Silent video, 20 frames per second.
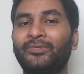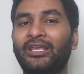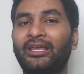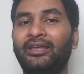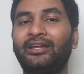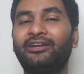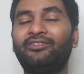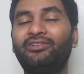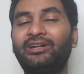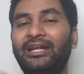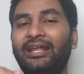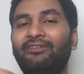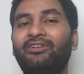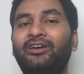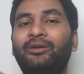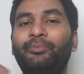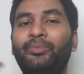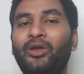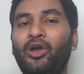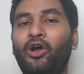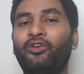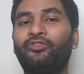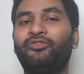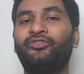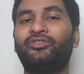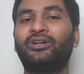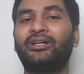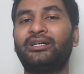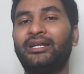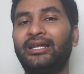It will never be
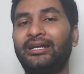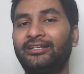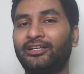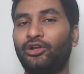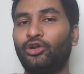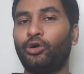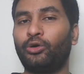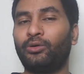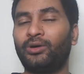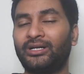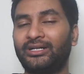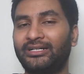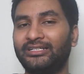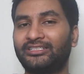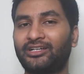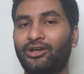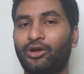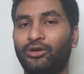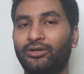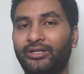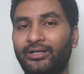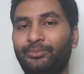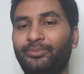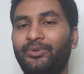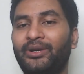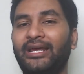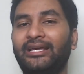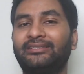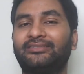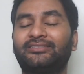offered at a lower discounted
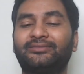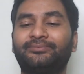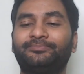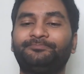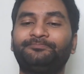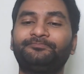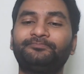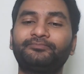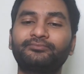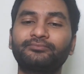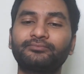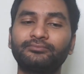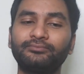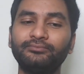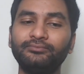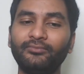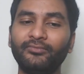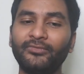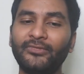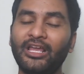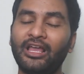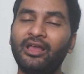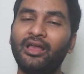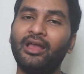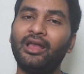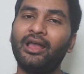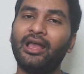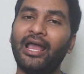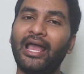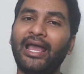price.
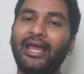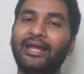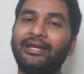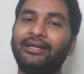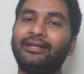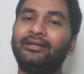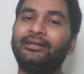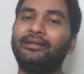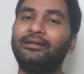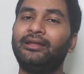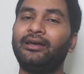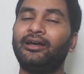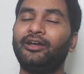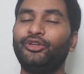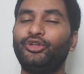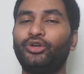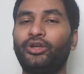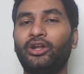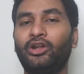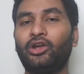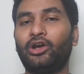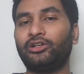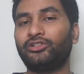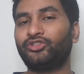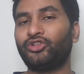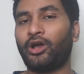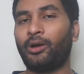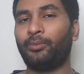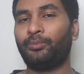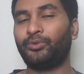And you can also
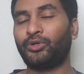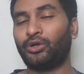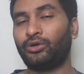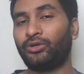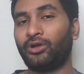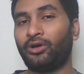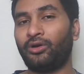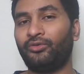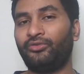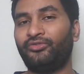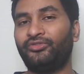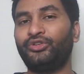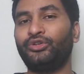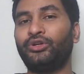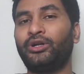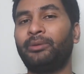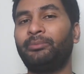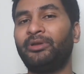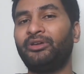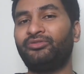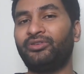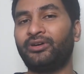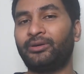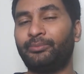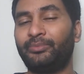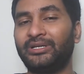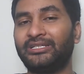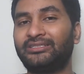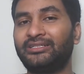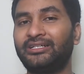opt out of Udemy for
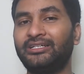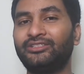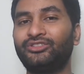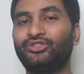Business.